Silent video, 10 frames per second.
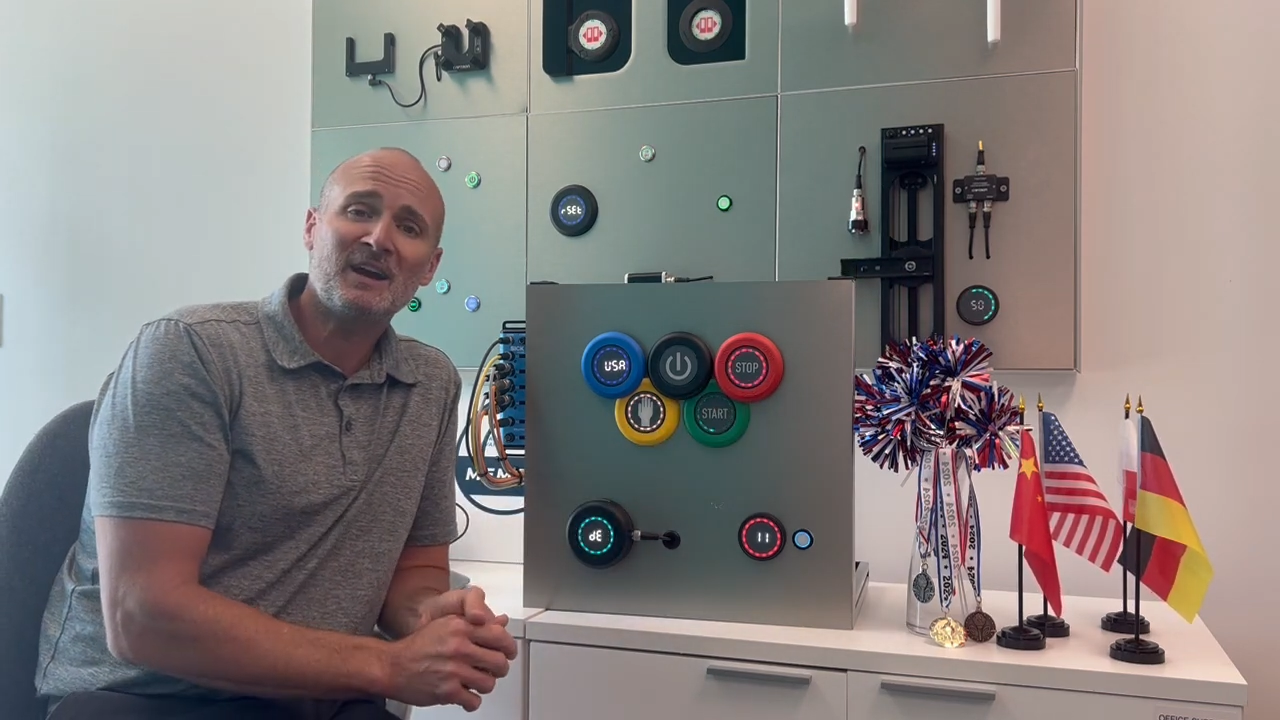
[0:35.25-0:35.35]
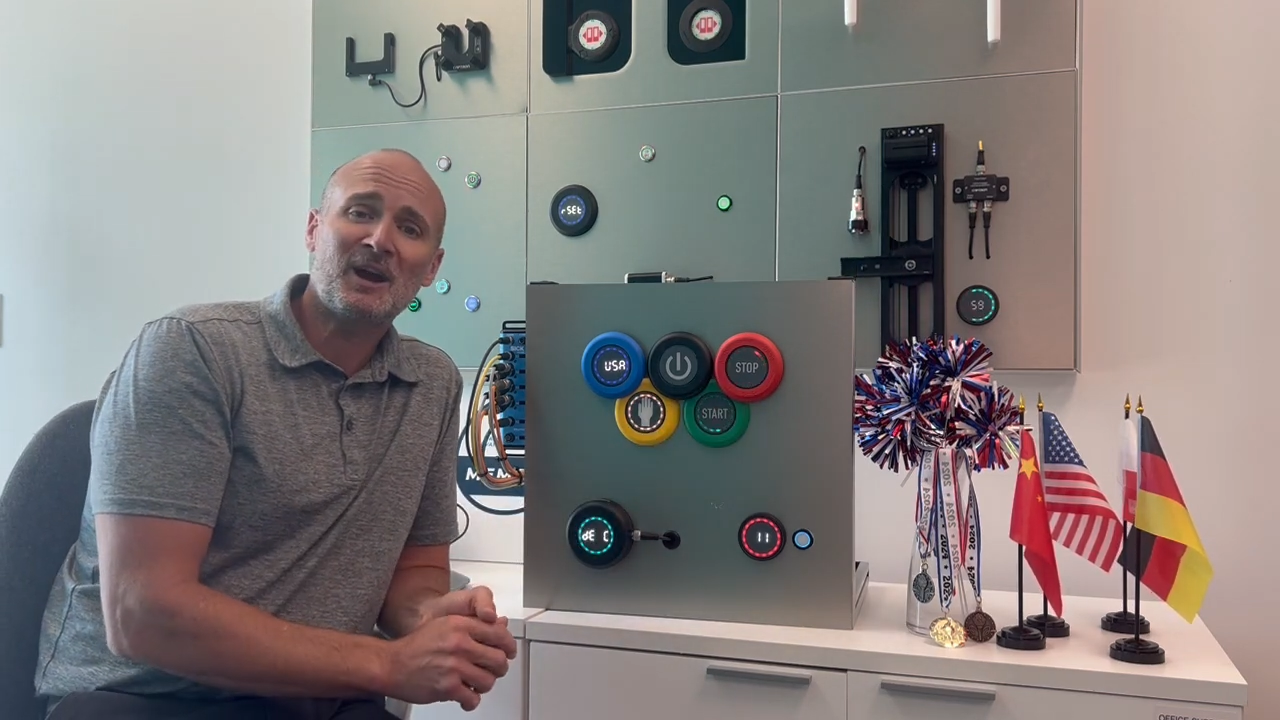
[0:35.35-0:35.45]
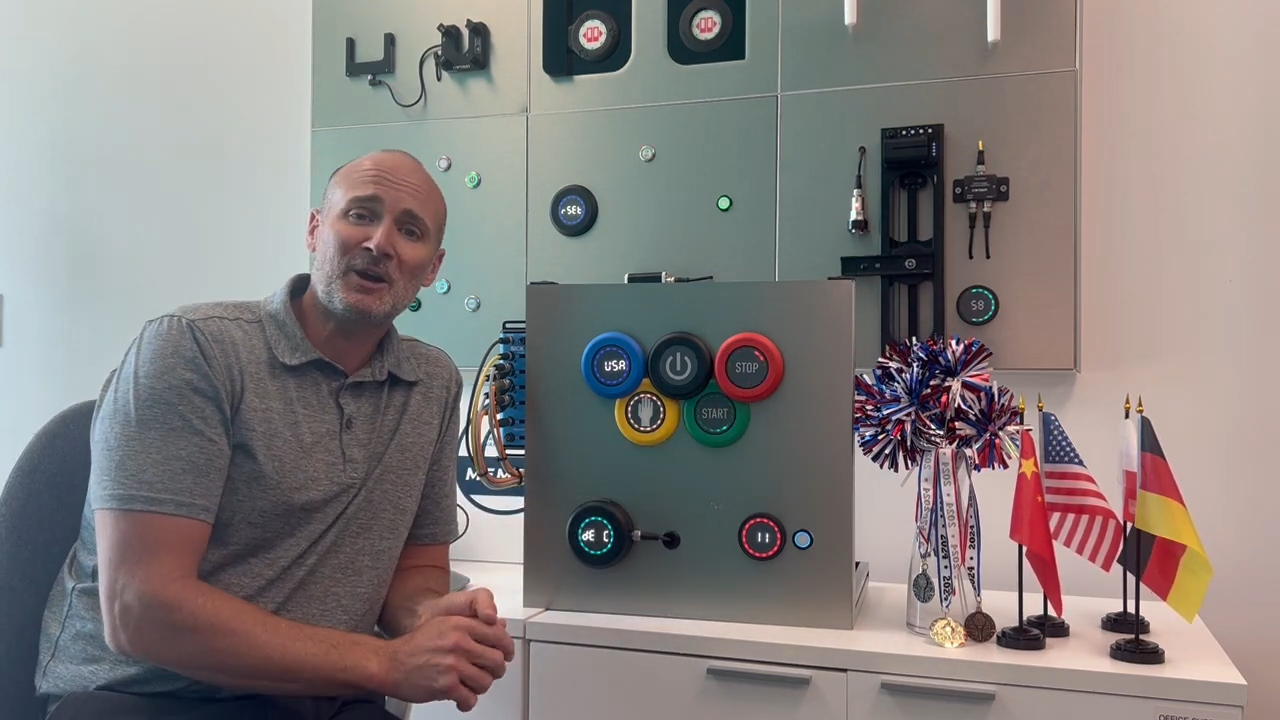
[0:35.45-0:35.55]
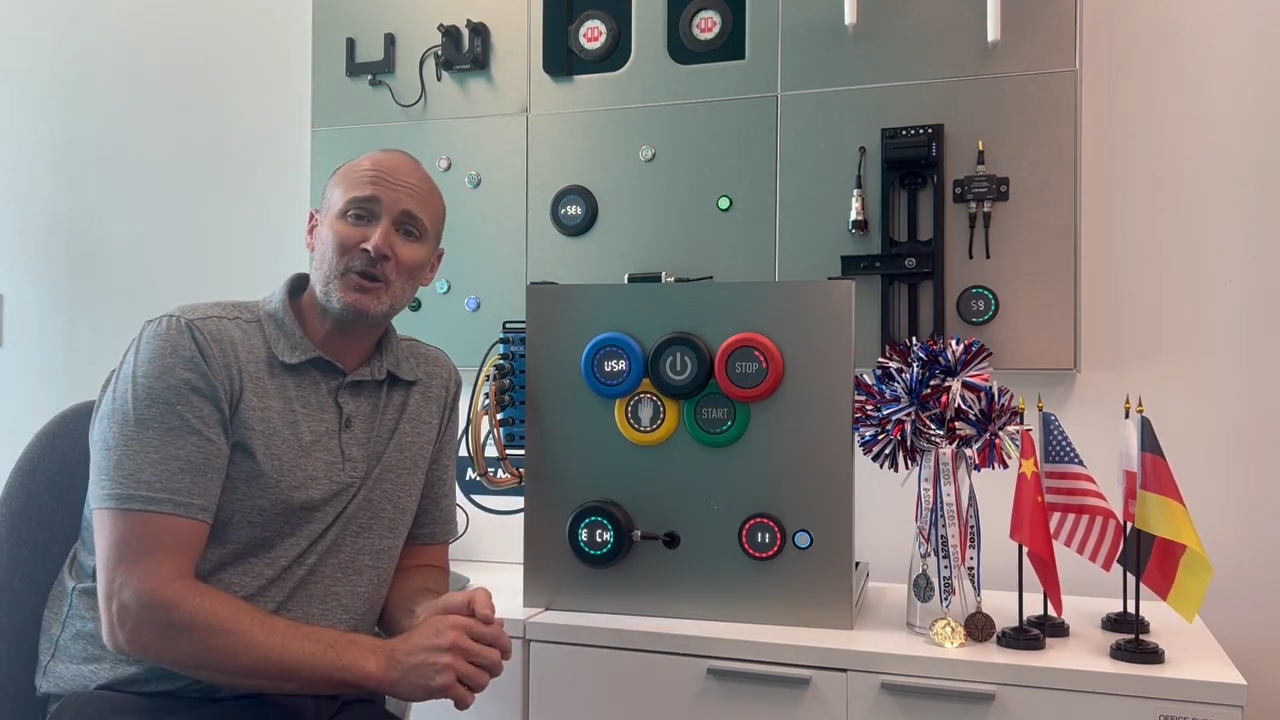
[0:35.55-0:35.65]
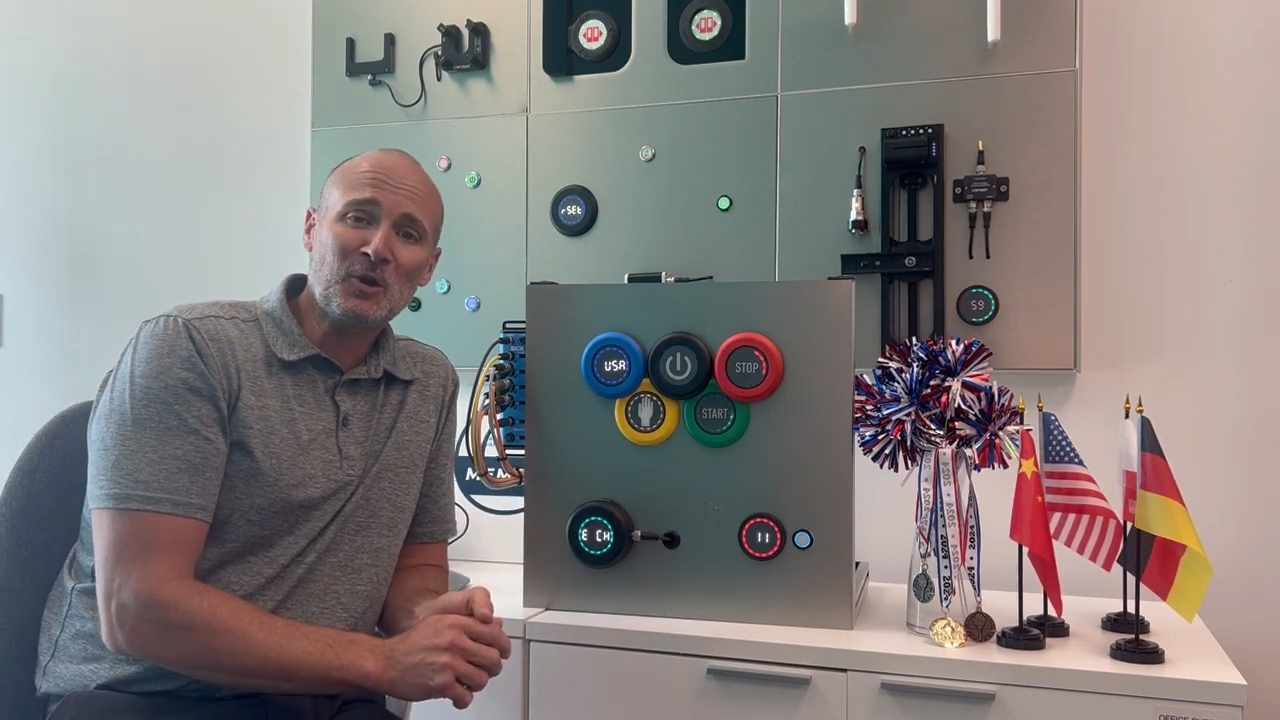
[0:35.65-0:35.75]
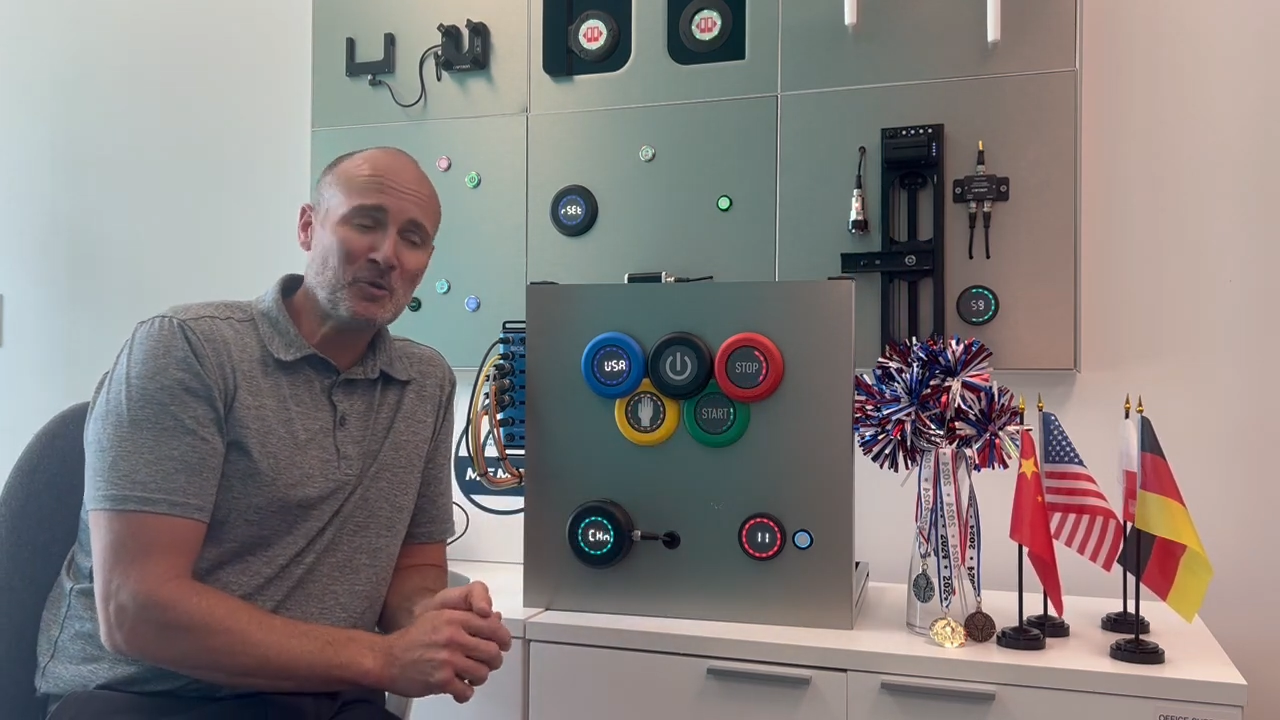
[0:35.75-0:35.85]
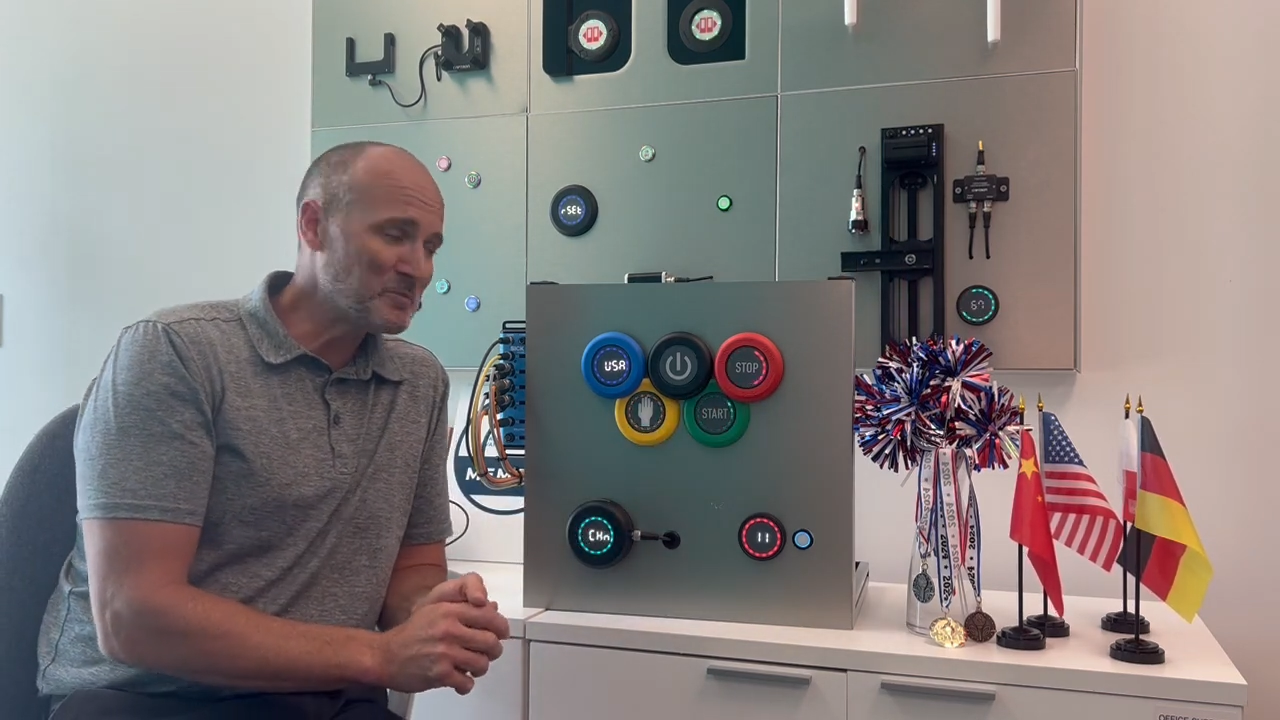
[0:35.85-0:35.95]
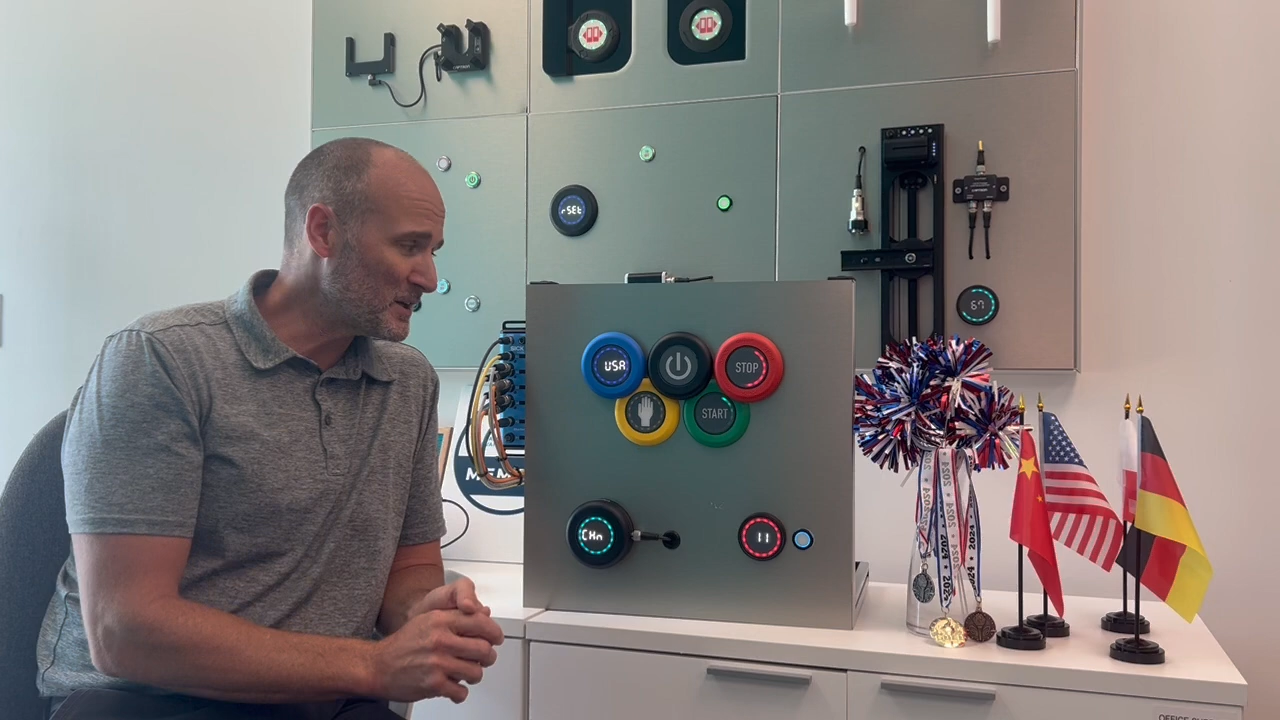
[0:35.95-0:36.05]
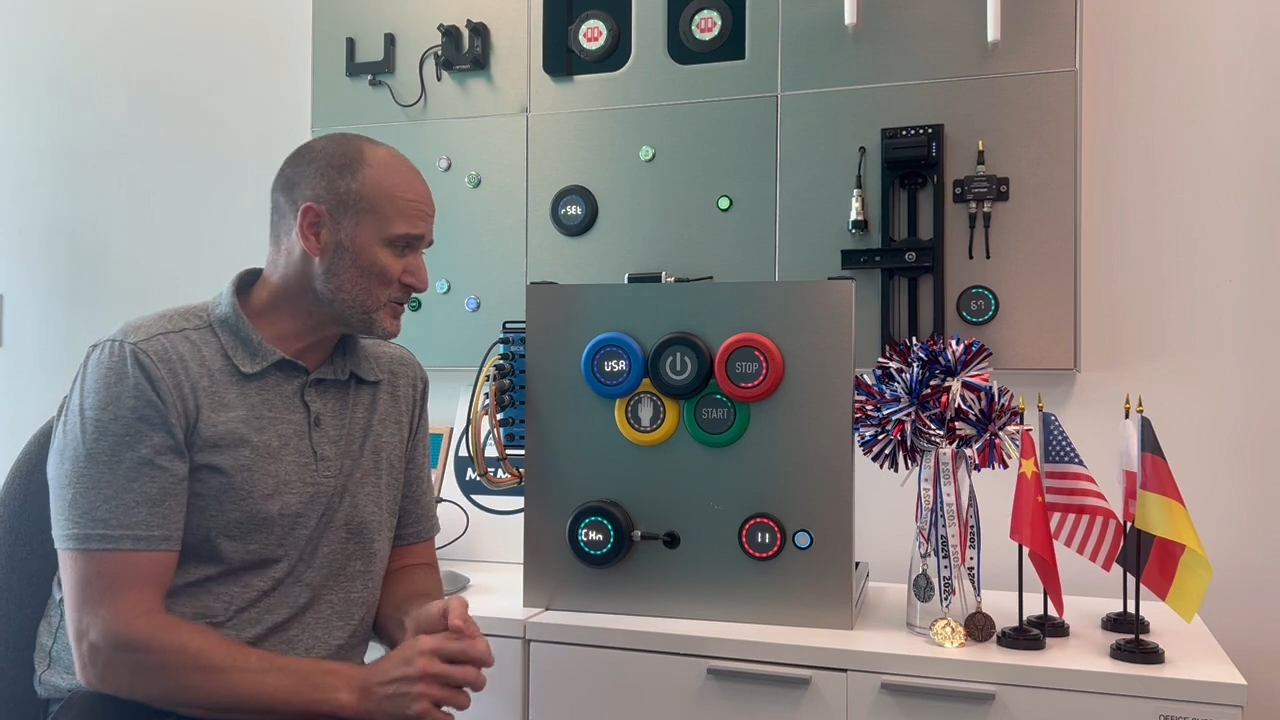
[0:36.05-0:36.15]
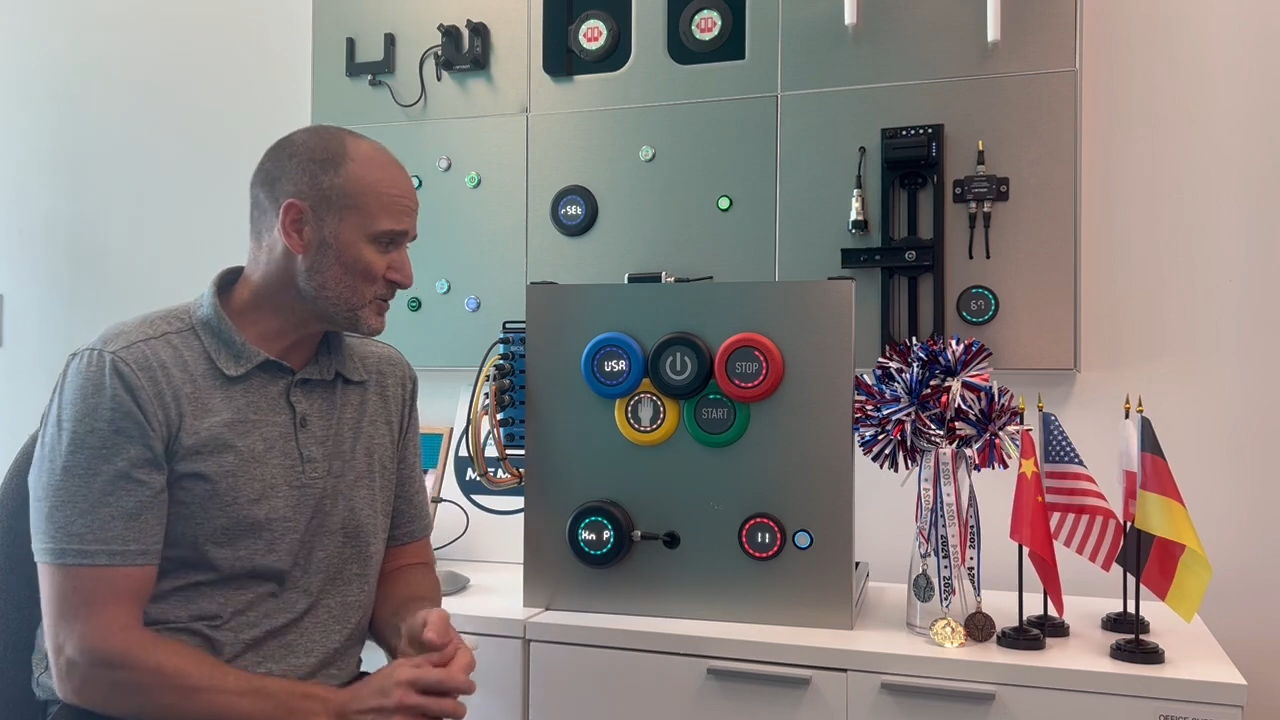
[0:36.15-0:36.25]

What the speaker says: our gold medals